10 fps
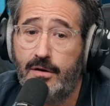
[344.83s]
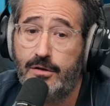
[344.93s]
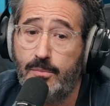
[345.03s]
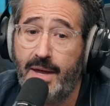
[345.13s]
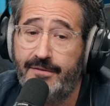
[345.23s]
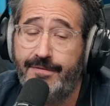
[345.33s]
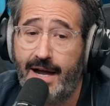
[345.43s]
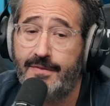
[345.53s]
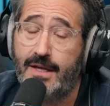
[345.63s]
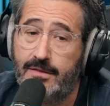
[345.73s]
th- you may
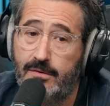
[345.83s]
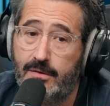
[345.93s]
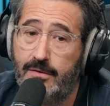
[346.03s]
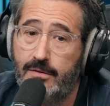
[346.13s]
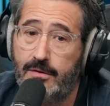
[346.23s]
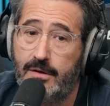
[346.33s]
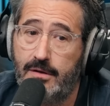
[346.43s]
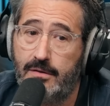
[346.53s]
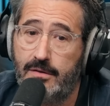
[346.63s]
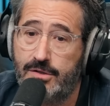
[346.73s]
find that the
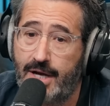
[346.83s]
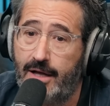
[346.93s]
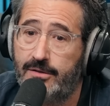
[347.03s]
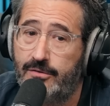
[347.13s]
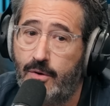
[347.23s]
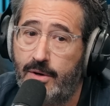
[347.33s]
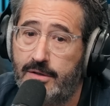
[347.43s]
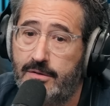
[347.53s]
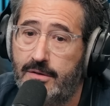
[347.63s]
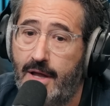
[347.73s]
the the child is
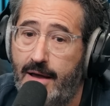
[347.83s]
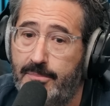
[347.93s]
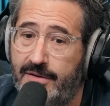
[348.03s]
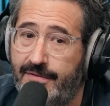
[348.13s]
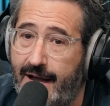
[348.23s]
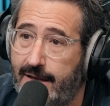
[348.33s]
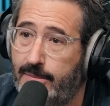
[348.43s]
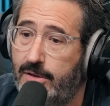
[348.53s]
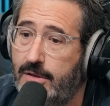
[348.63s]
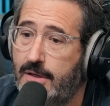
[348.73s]
going to not be
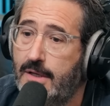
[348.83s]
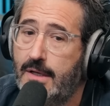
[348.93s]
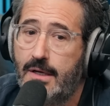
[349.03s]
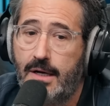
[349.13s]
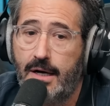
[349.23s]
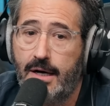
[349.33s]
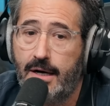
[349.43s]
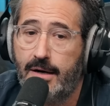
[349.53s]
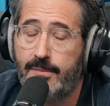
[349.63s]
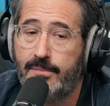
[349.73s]
viable.
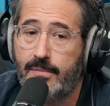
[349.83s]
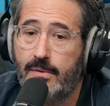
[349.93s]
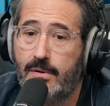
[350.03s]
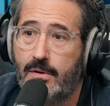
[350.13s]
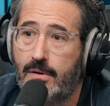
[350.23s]
Um, but we're not we're